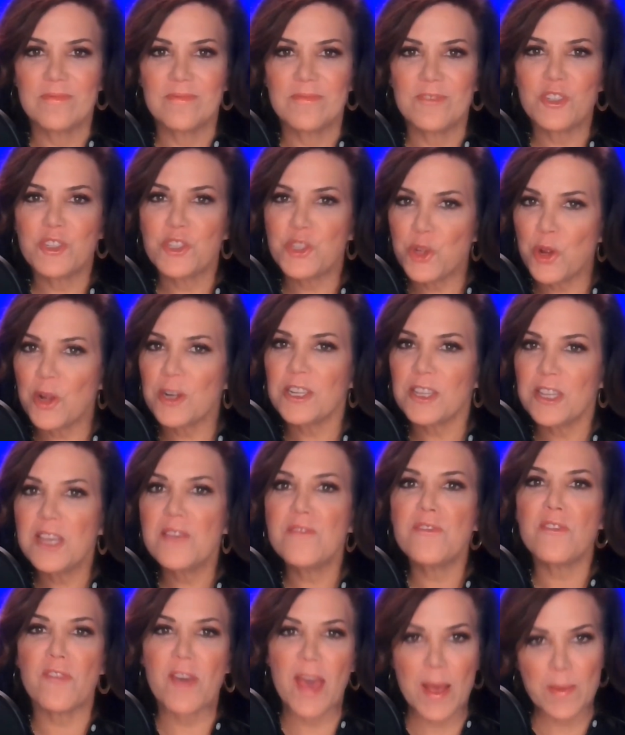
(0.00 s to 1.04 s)
Just you're on a leave
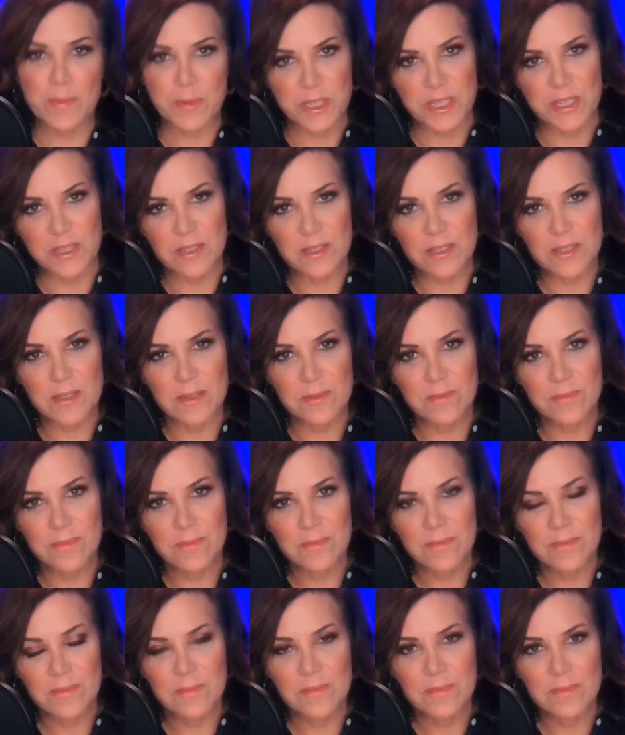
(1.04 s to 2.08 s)
of absence,
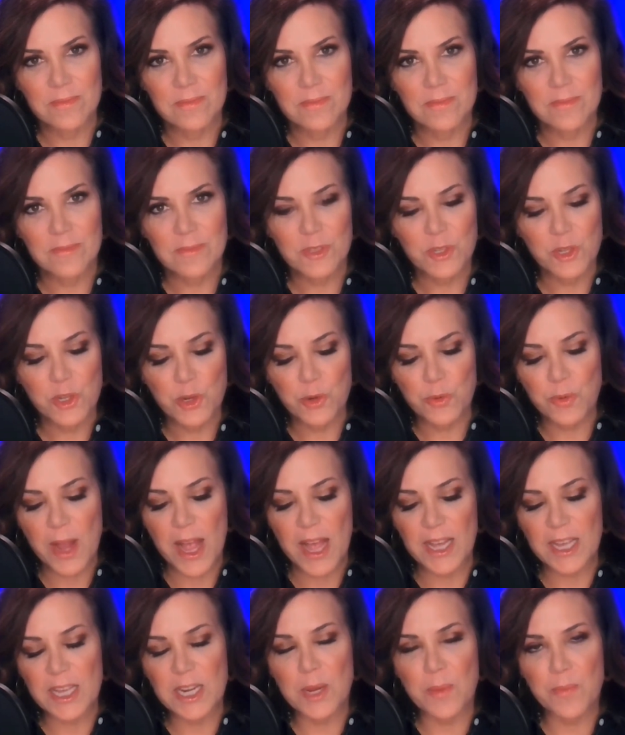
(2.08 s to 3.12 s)
so you're
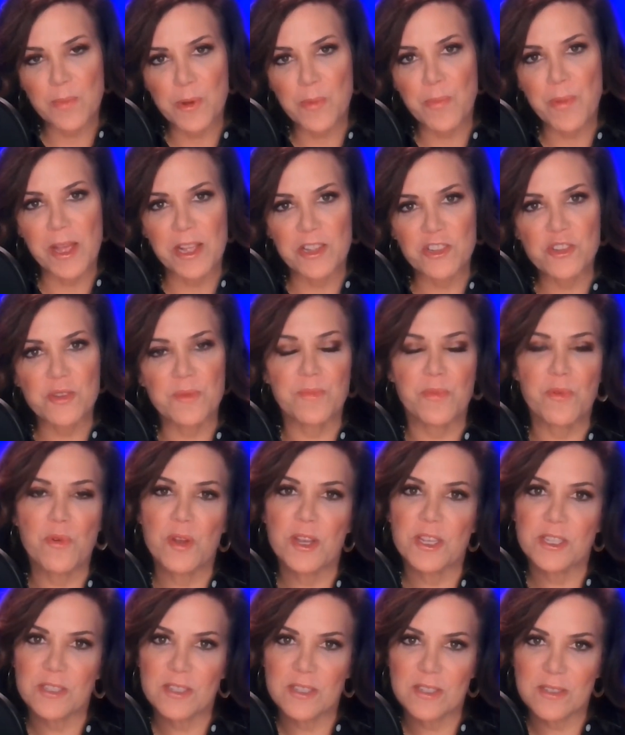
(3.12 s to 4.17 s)
racking up your pension
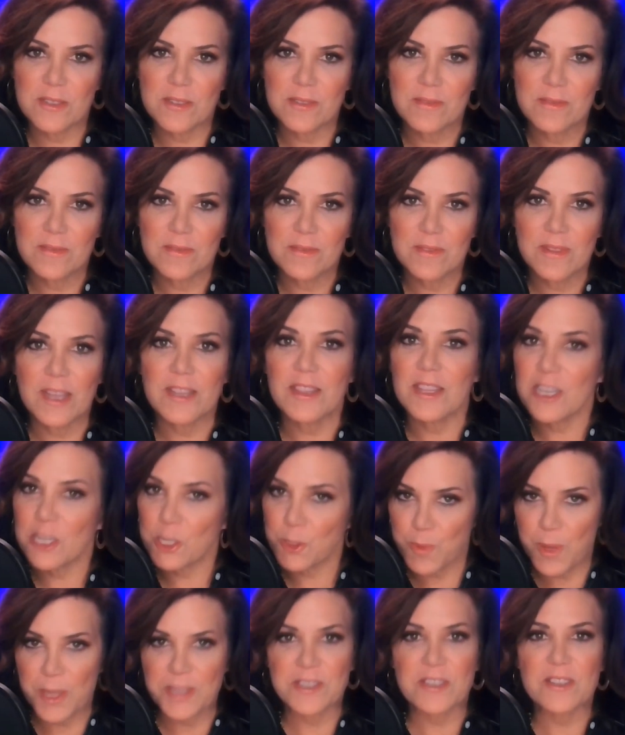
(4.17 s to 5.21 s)
points at the
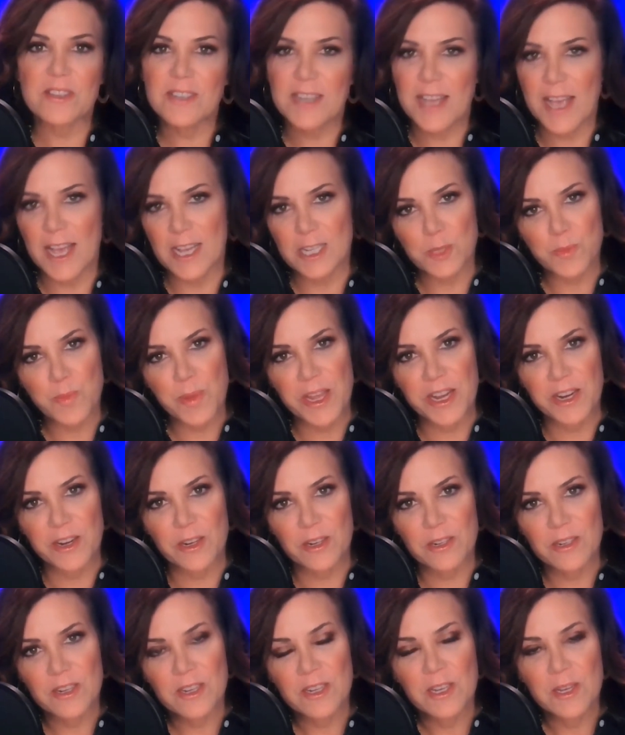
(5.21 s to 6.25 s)
expense of the
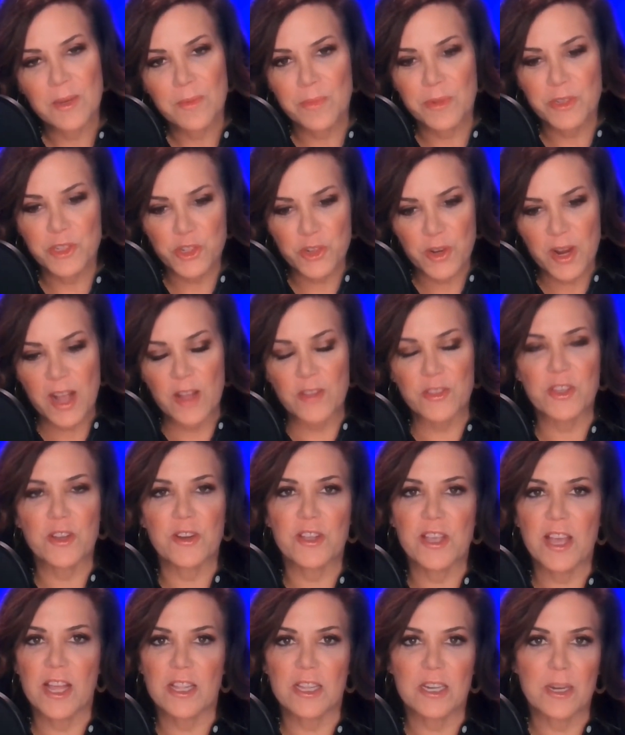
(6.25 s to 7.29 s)
taxpayer, but you're out there
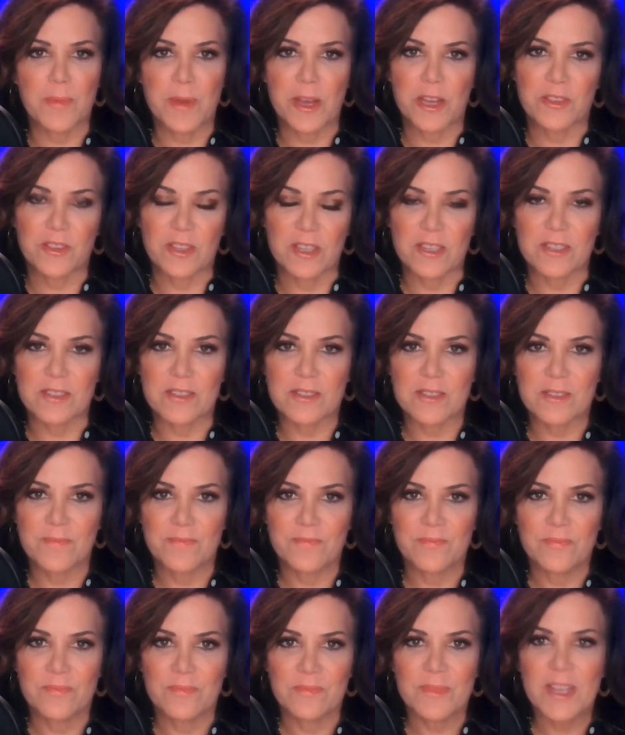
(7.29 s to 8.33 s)
yelling about this.
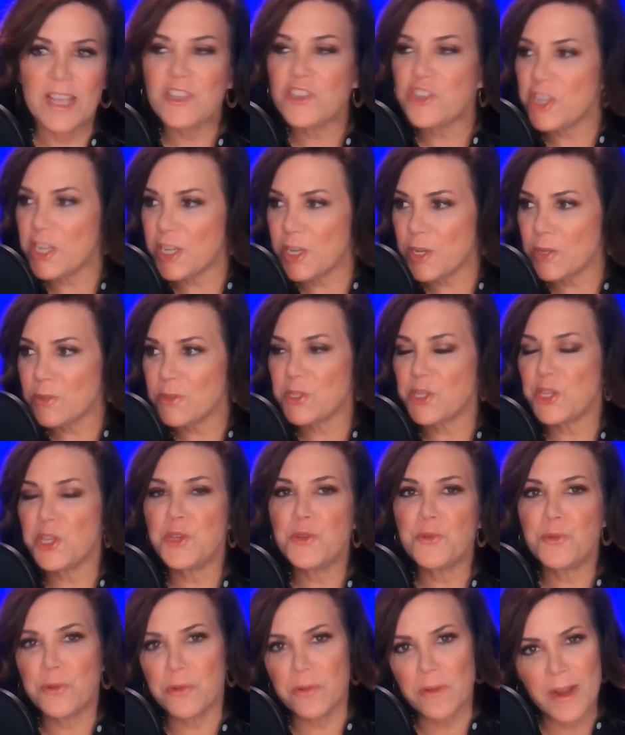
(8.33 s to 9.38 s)
And she goes to
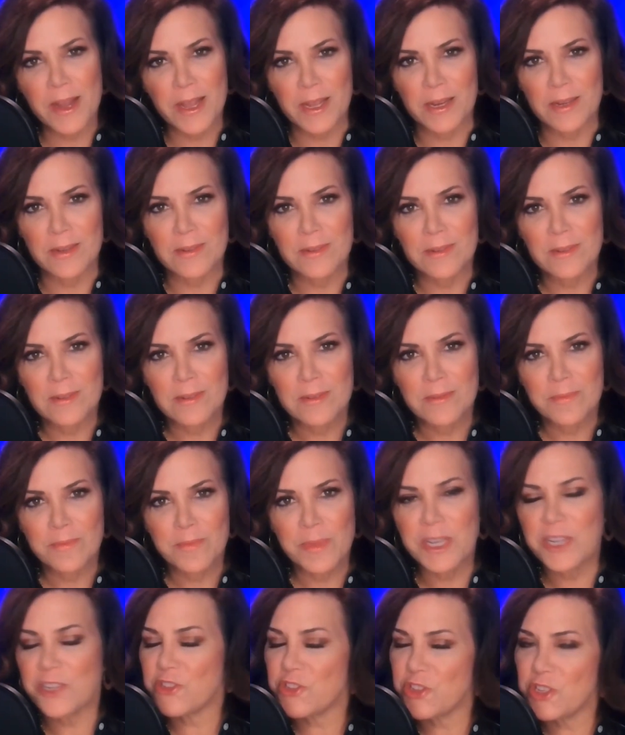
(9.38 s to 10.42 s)
Ukraine
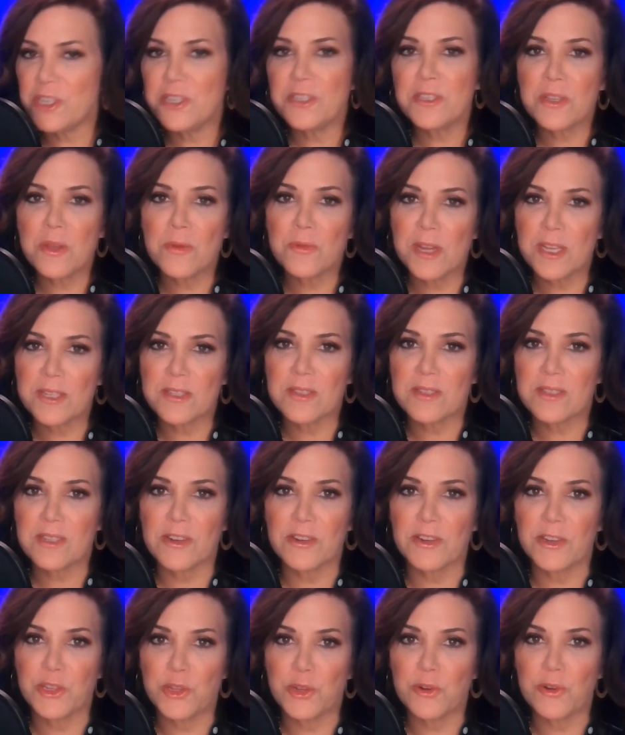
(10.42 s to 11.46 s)
because she's so
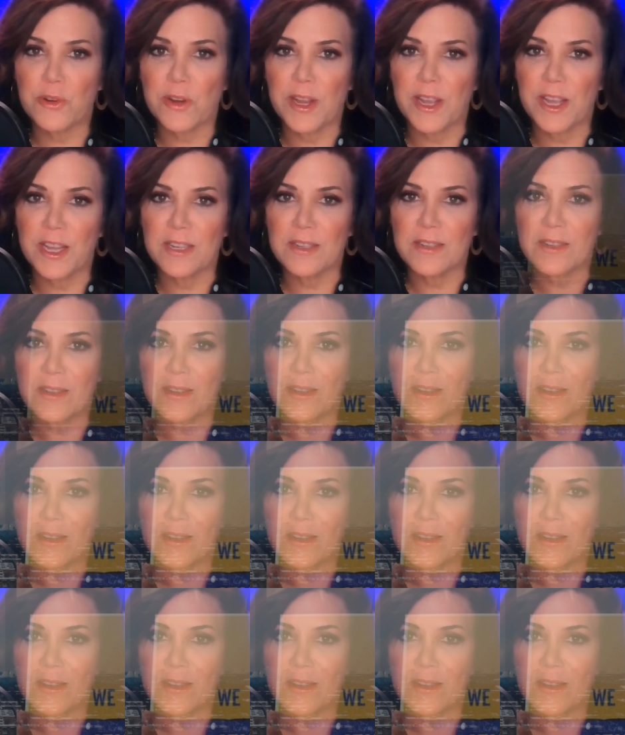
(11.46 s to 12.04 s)
necessary in Ukraine.